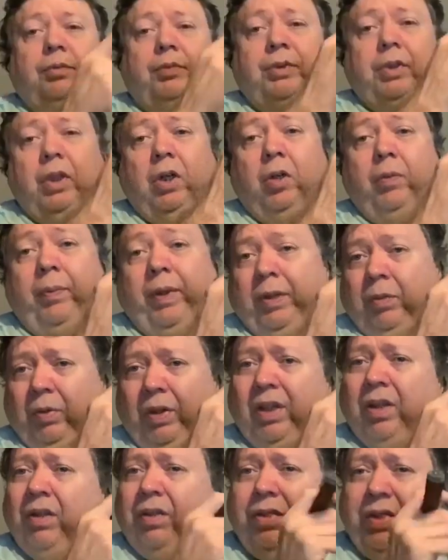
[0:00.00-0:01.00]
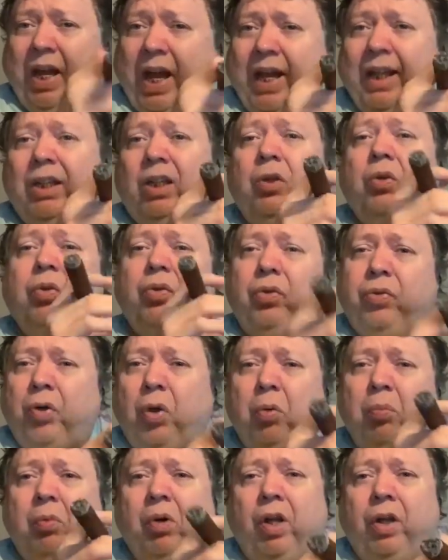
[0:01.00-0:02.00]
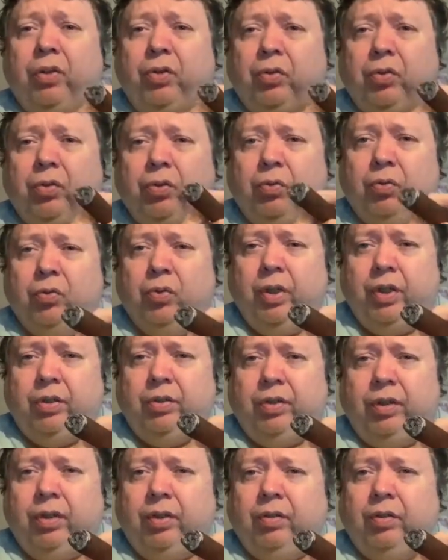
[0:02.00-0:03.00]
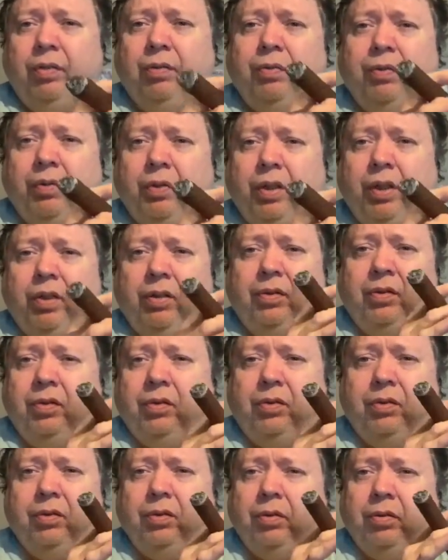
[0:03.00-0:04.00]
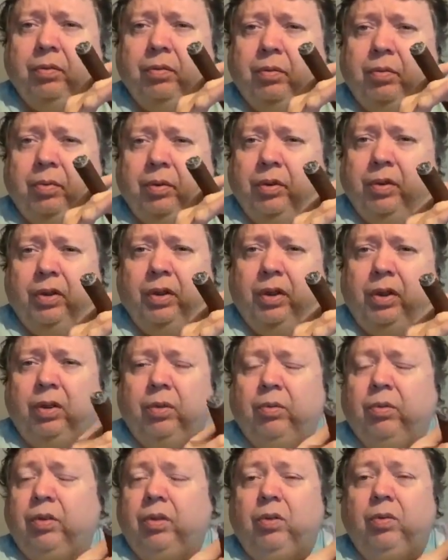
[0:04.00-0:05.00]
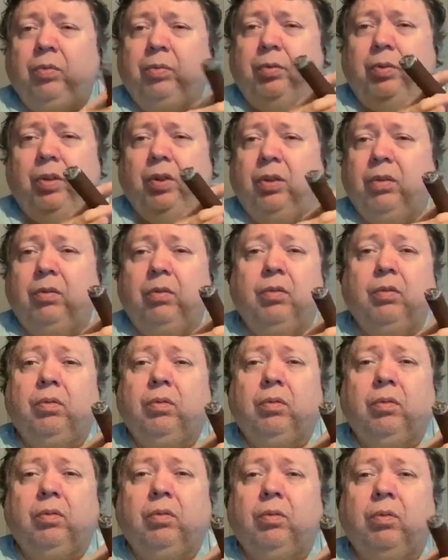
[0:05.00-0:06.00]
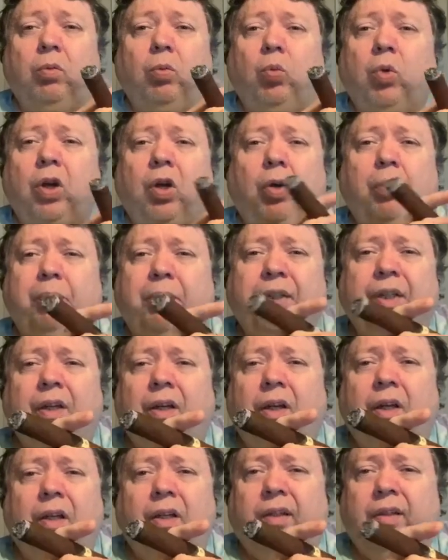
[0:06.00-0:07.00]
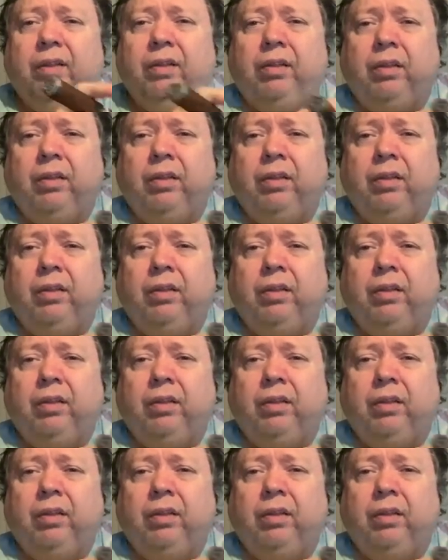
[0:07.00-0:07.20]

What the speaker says: So anyway, thank you so much, Richie, for this. This is really, you went well beyond,